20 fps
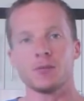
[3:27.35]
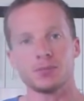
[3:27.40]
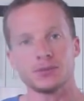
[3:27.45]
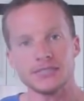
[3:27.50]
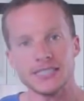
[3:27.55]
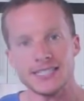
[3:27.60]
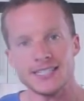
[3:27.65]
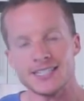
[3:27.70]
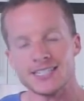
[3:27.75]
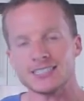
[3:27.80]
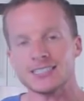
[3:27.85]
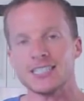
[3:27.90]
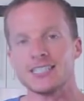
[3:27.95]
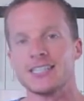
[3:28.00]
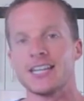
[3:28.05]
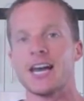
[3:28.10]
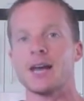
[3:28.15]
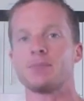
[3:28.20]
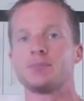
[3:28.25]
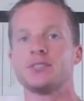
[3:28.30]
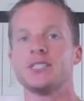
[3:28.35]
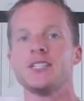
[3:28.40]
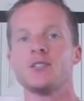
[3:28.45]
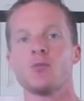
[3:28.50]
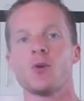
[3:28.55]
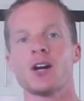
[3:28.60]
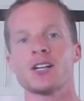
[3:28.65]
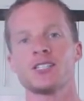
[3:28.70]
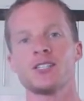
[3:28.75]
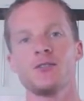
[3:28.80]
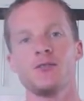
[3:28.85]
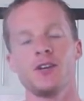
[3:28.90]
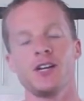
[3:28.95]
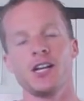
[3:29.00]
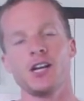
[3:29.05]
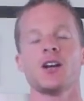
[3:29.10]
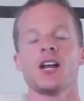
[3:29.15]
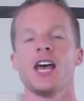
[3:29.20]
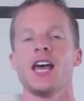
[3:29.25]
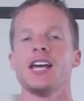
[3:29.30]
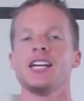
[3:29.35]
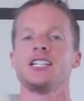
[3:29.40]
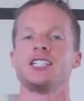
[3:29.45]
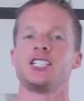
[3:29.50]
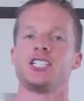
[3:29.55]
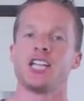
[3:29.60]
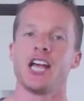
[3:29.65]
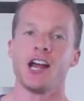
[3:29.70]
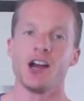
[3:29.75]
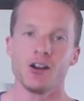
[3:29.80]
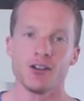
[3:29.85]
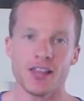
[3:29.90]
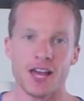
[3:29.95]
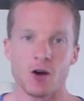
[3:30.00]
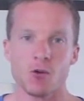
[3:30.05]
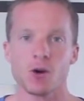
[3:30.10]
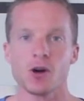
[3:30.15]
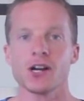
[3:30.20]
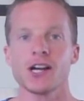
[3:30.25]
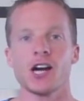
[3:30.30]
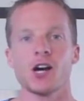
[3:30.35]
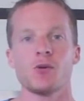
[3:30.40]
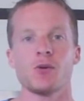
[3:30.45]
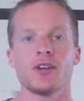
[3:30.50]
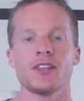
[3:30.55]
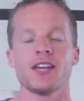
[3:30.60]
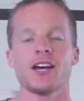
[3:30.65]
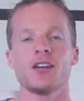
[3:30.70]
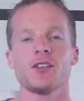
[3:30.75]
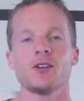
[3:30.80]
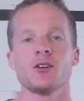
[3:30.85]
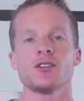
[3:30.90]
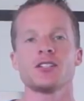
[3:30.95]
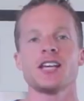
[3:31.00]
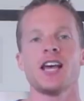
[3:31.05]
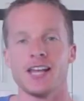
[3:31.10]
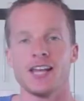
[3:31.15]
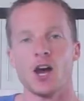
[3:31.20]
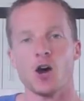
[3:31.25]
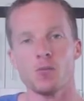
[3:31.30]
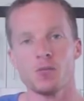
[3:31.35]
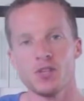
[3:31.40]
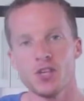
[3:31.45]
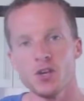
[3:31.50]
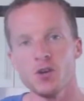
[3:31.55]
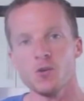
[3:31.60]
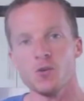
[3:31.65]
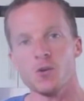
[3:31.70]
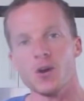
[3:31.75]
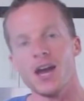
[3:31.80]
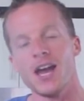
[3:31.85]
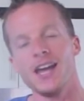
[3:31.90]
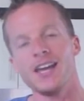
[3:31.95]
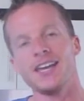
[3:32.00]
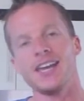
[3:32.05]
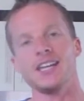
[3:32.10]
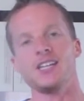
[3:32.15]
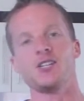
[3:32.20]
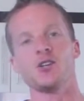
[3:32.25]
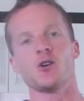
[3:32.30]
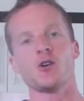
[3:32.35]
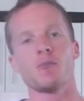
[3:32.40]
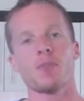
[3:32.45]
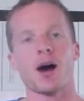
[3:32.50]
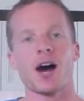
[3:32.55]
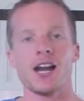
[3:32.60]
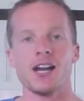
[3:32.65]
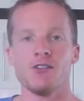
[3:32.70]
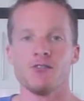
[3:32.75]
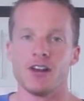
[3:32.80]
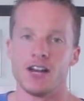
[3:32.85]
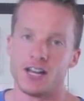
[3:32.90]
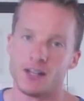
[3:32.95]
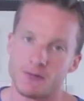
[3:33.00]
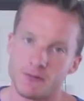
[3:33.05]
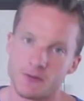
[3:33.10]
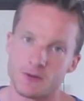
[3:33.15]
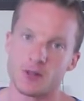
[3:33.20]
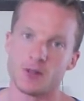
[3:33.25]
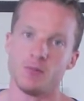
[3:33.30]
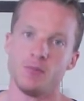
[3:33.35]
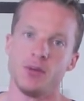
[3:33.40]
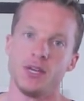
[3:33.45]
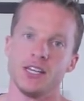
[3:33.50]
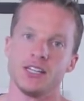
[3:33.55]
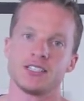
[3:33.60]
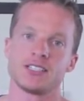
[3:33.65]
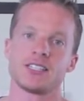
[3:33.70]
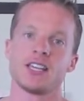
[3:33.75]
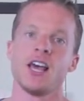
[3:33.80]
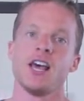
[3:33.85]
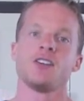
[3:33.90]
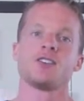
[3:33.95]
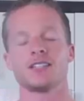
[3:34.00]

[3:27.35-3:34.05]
Please click that, please watch the video, share that workout with others, help you get your body ready for the beach.